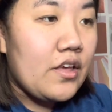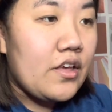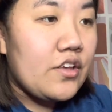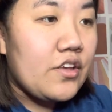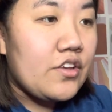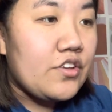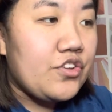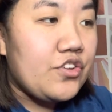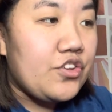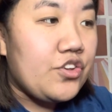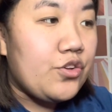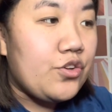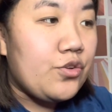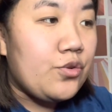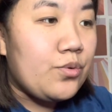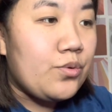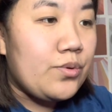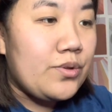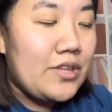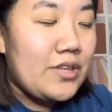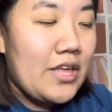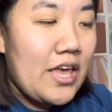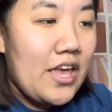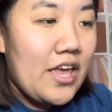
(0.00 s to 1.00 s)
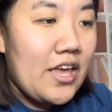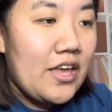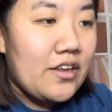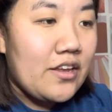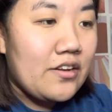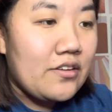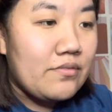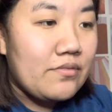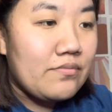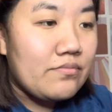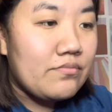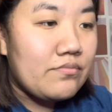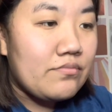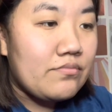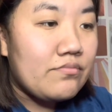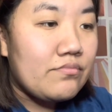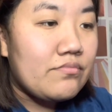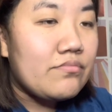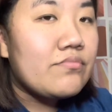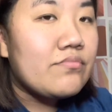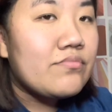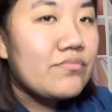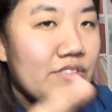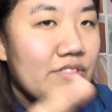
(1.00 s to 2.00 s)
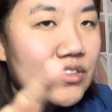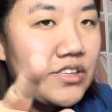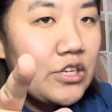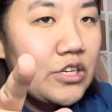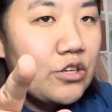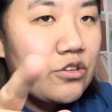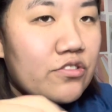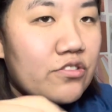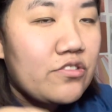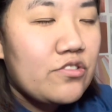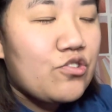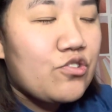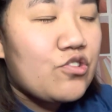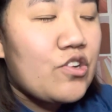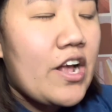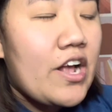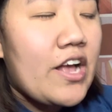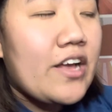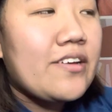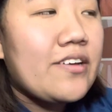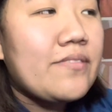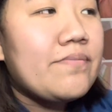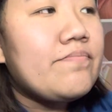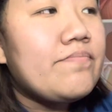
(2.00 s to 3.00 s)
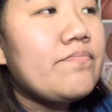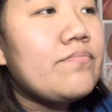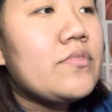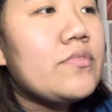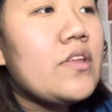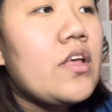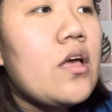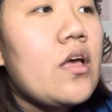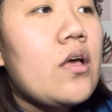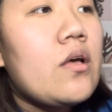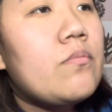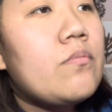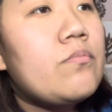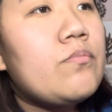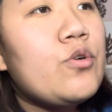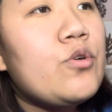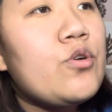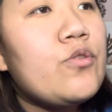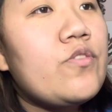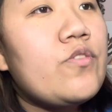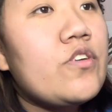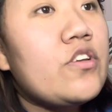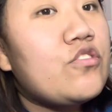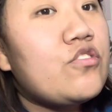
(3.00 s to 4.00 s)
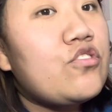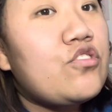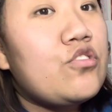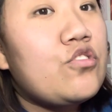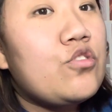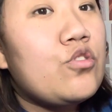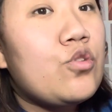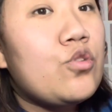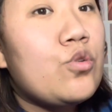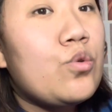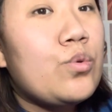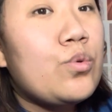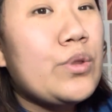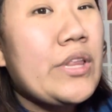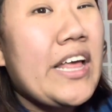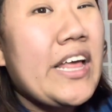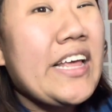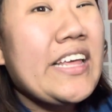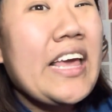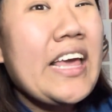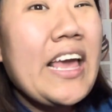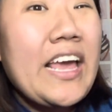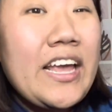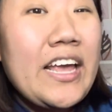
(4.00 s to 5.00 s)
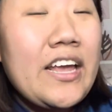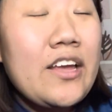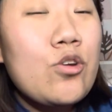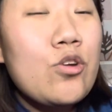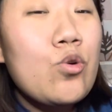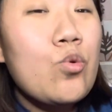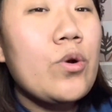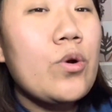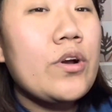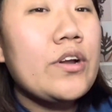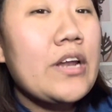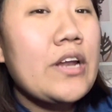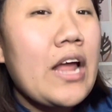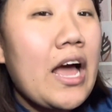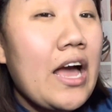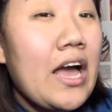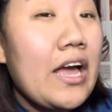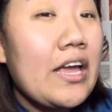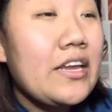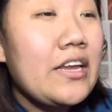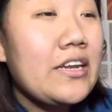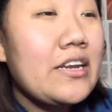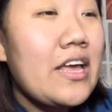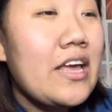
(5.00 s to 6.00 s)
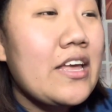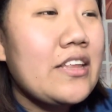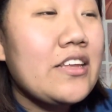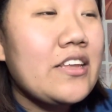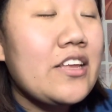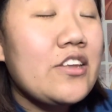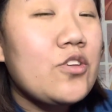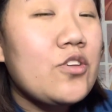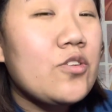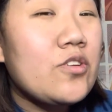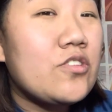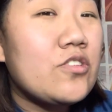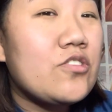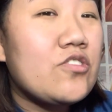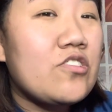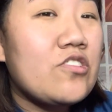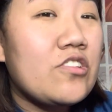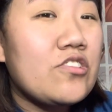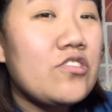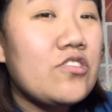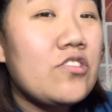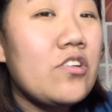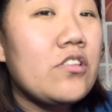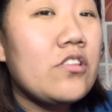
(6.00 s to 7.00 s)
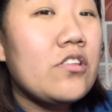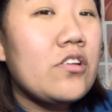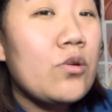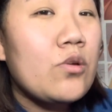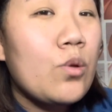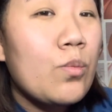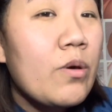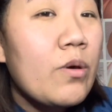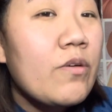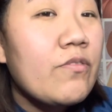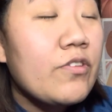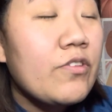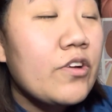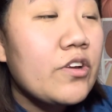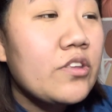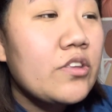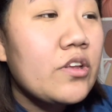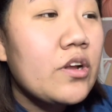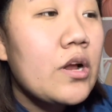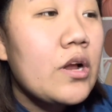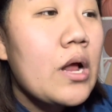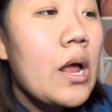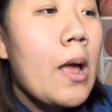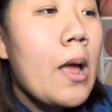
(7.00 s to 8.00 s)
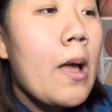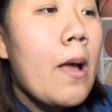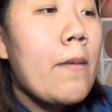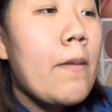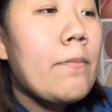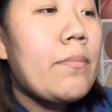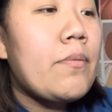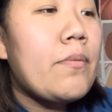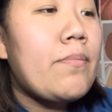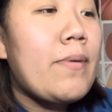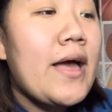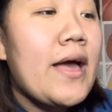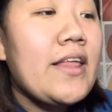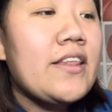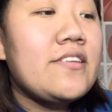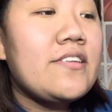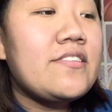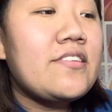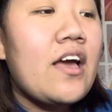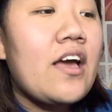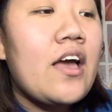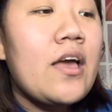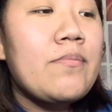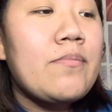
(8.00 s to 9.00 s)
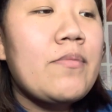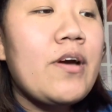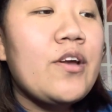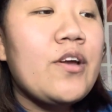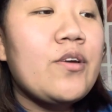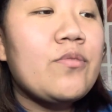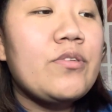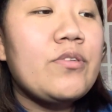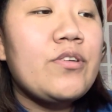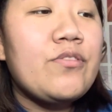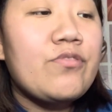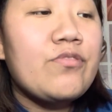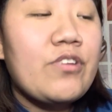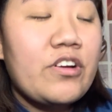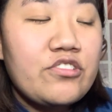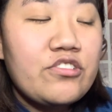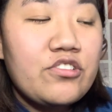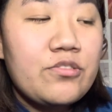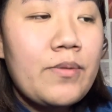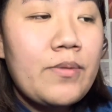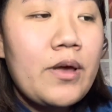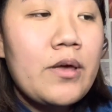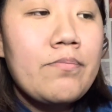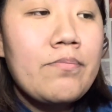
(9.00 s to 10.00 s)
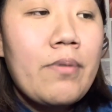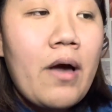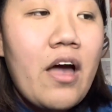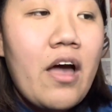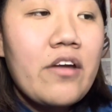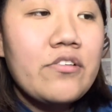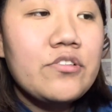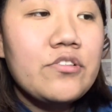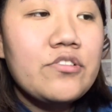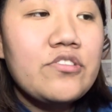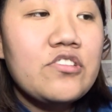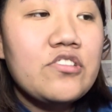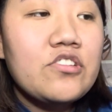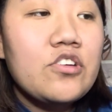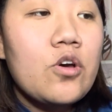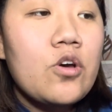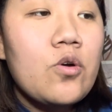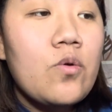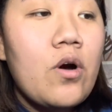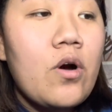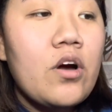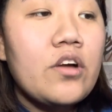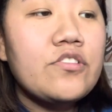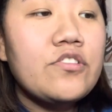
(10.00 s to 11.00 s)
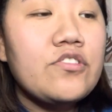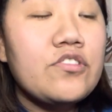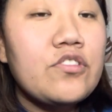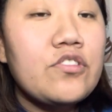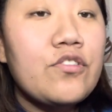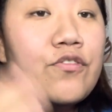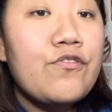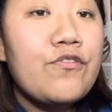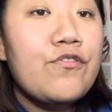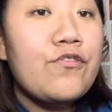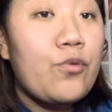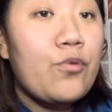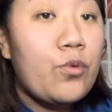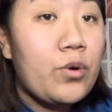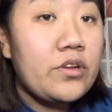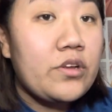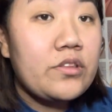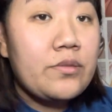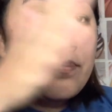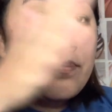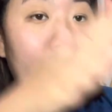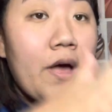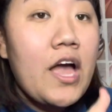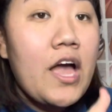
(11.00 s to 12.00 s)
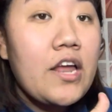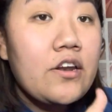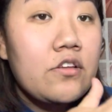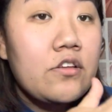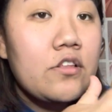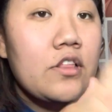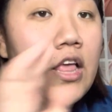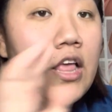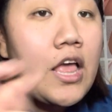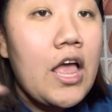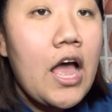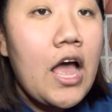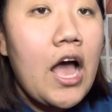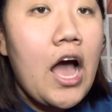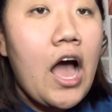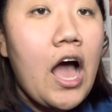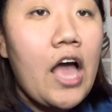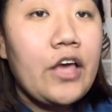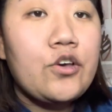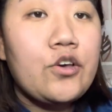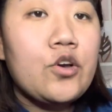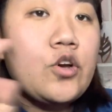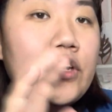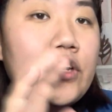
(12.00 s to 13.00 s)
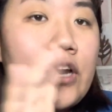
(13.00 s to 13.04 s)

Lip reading: you then, here's the trick, move it to like 8 or 9, and then you can stretch it a little bit further. But by the time I refreshed my bottle to go on to the 4th bottle, I could